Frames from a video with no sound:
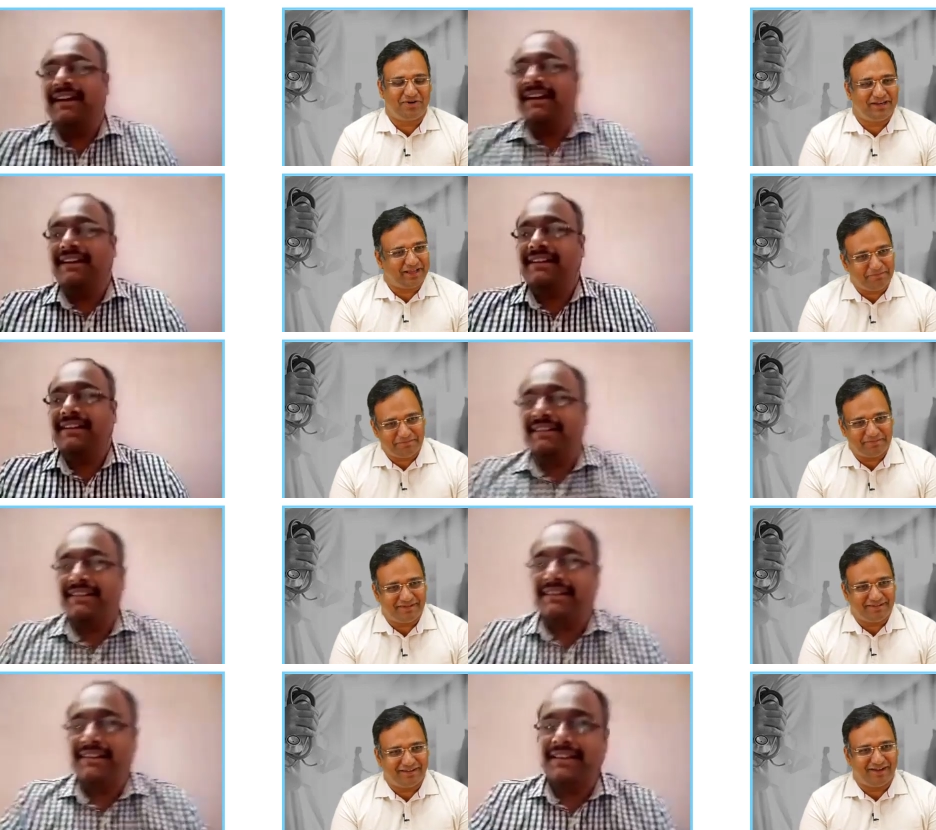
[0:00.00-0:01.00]
Speaker 1: all
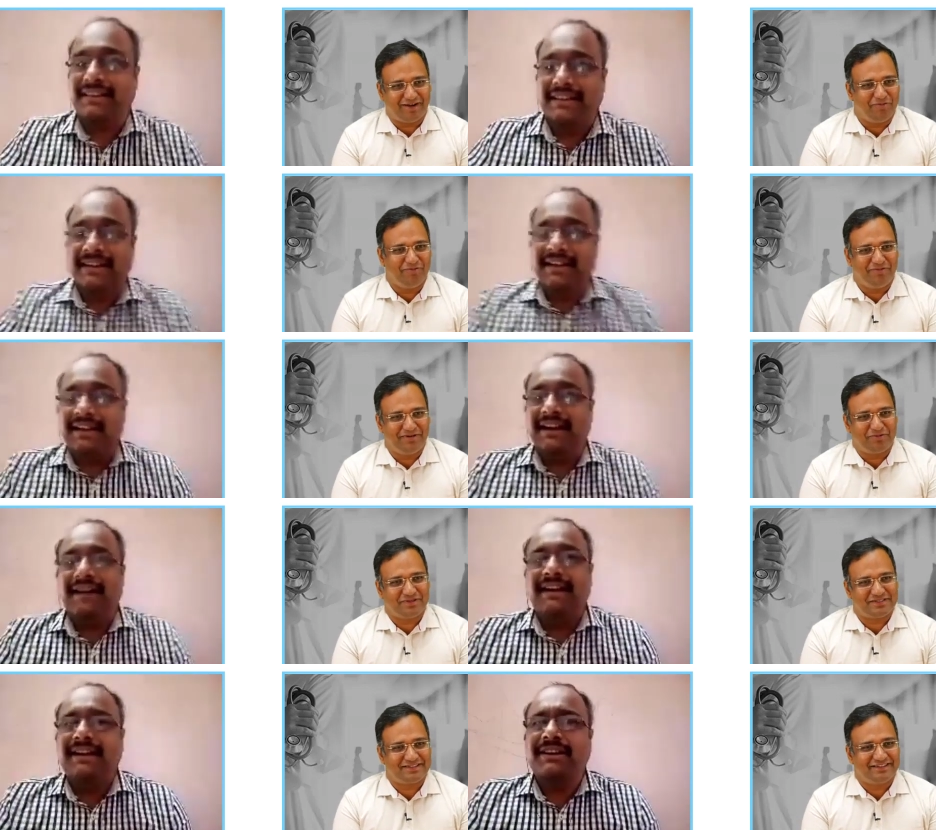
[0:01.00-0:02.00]
time. Uh, how it
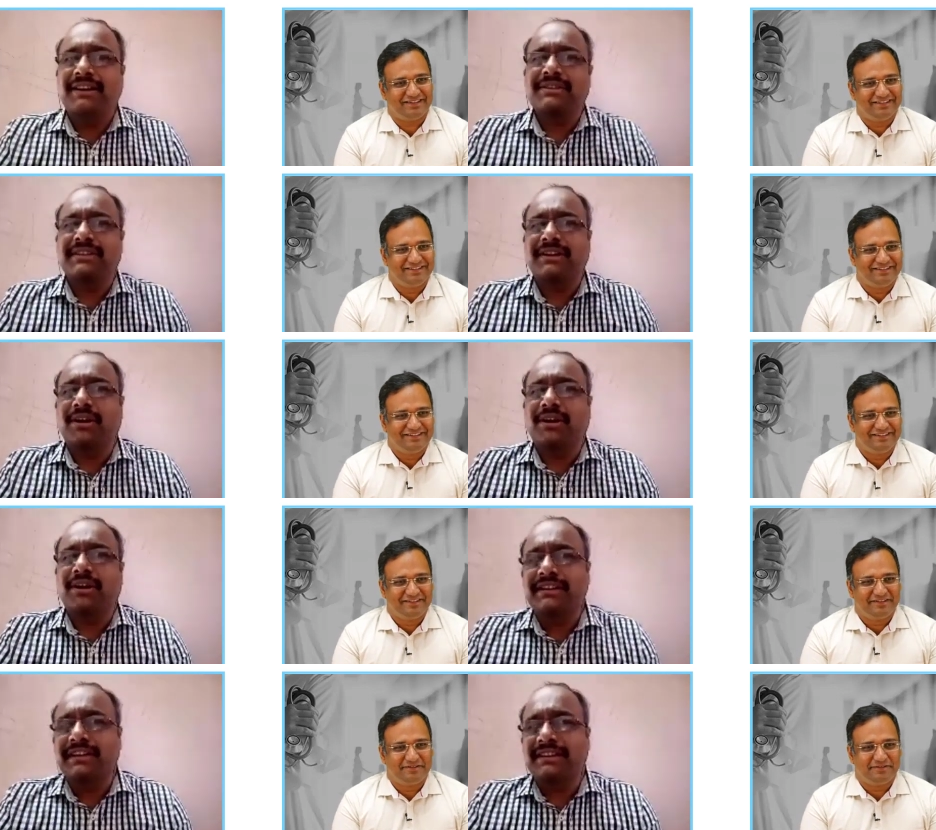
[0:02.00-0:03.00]
was? Uh,
Speaker 2: no, sir,
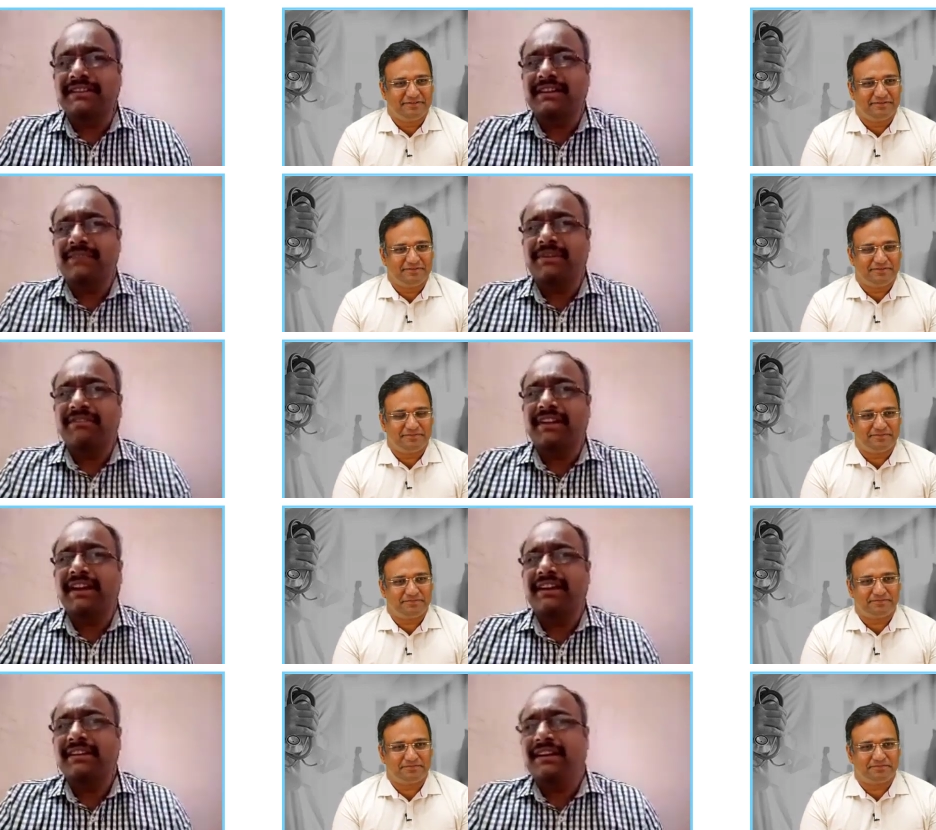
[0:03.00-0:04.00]
not initially, sir. But
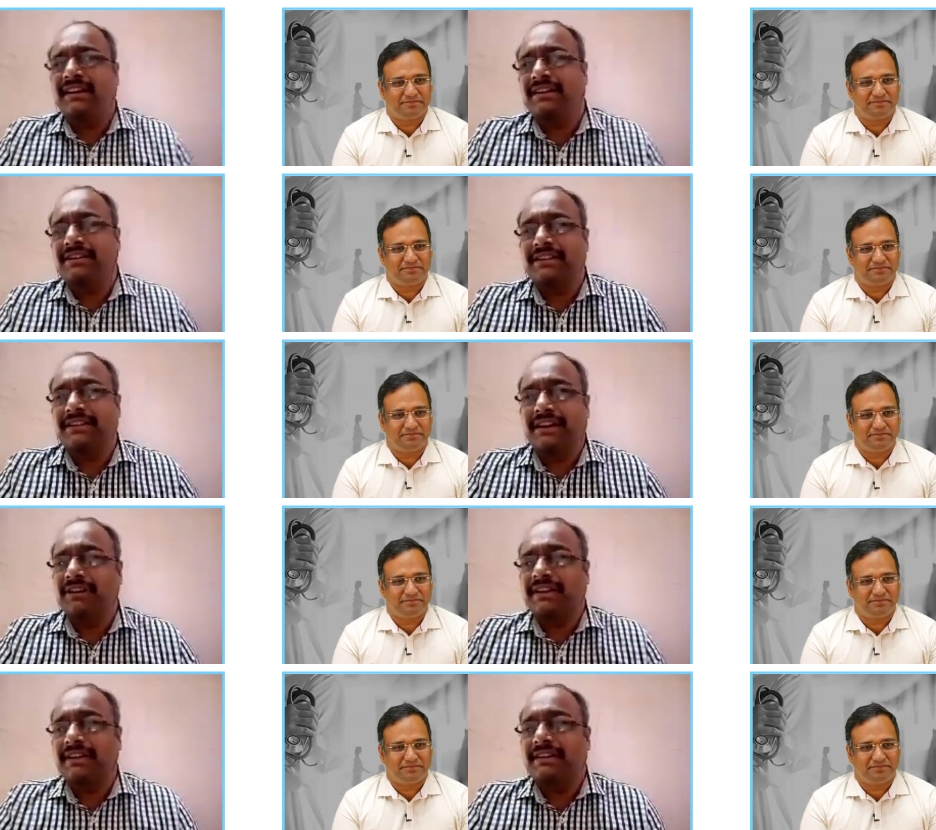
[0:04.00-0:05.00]
when I uh, started
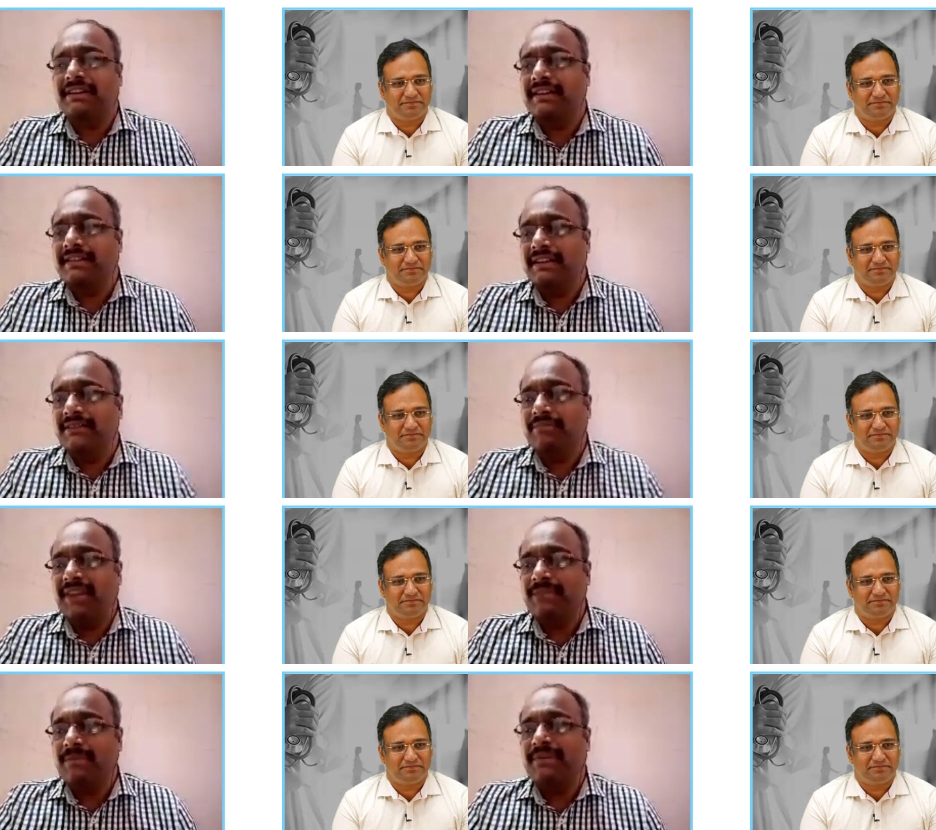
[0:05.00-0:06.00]
working, i
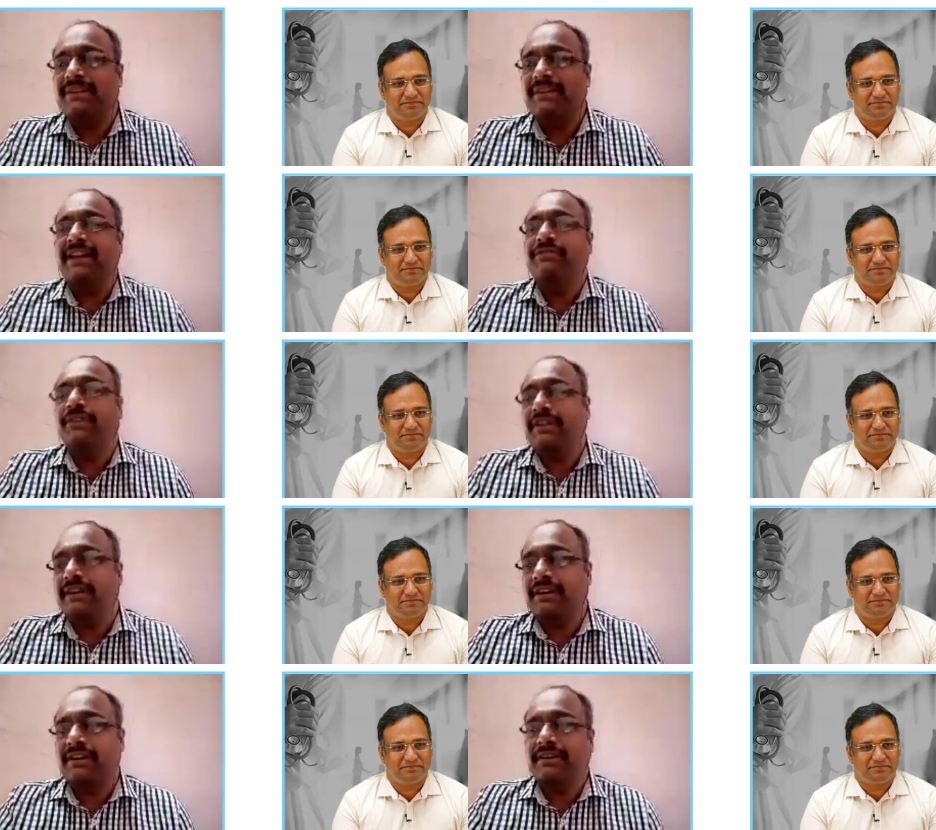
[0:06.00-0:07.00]
seen many people trying
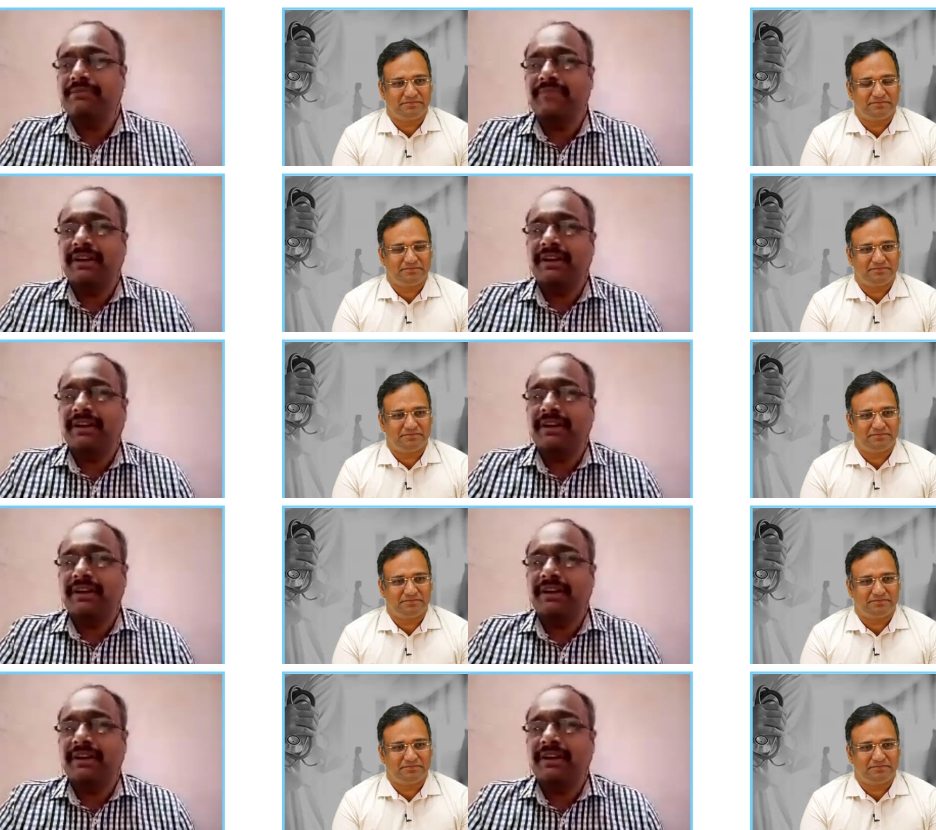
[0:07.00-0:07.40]
for. Uh,